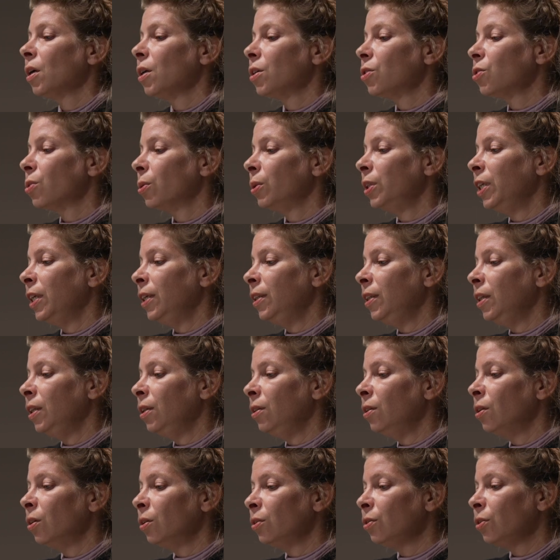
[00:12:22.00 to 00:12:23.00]
so they
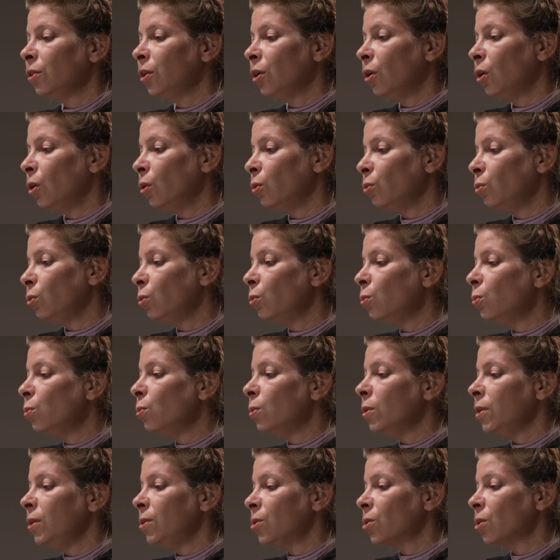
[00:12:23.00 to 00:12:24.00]
did not know
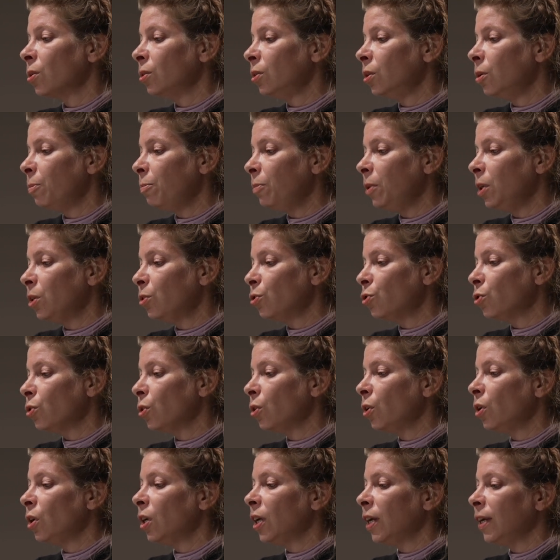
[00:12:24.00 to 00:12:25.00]
who is on the
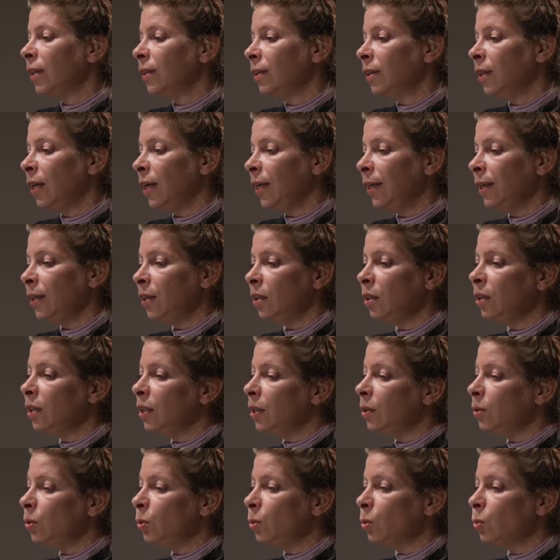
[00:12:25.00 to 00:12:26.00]
picture, and they
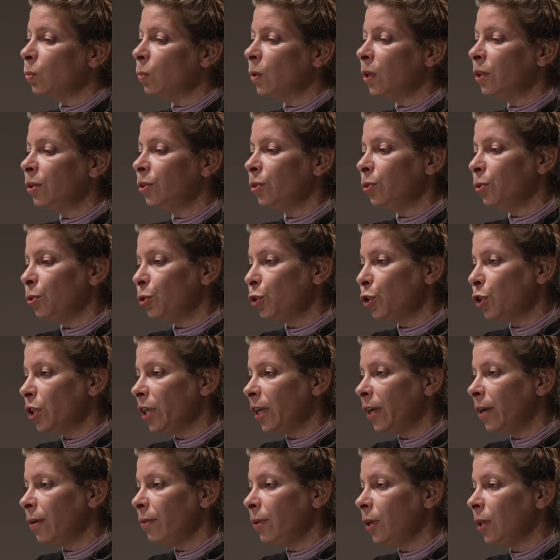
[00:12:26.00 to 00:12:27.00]
didn't want to
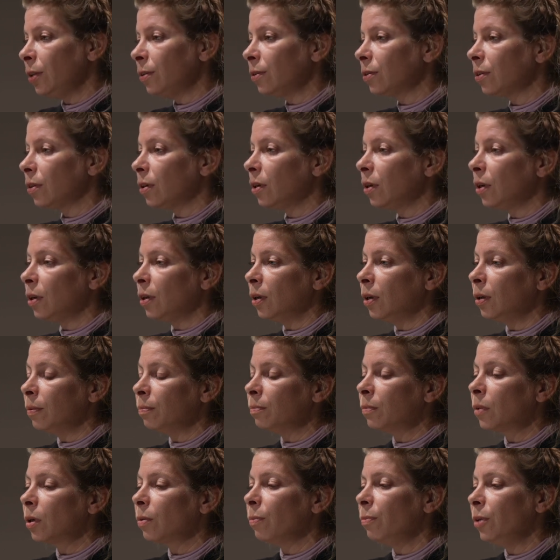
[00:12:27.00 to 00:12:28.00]
share it
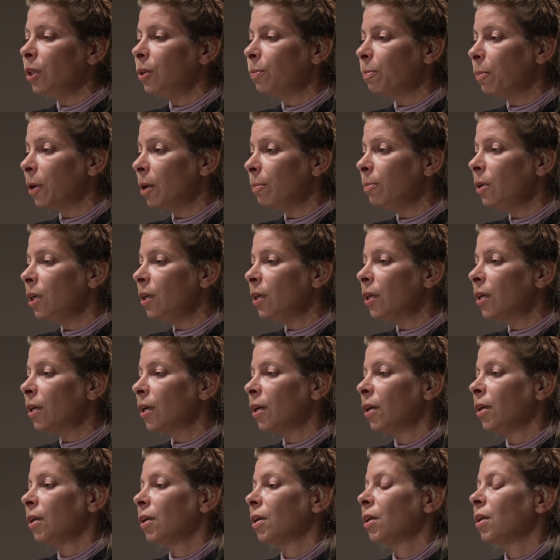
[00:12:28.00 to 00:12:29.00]
with public.
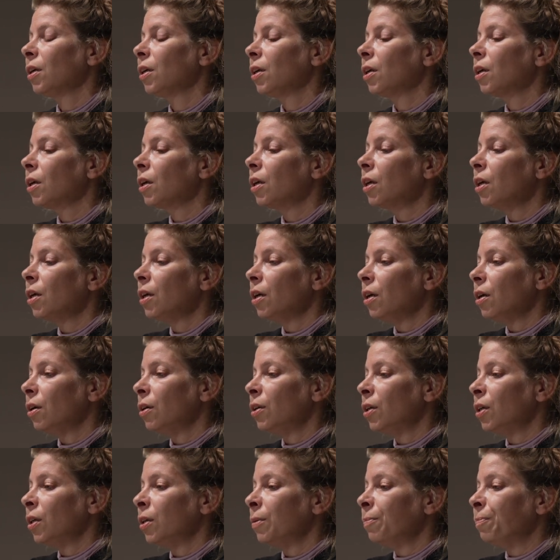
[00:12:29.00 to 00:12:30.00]

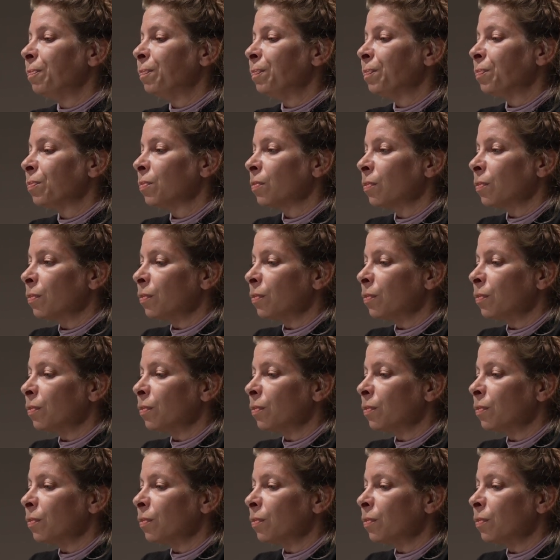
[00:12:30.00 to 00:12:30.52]
I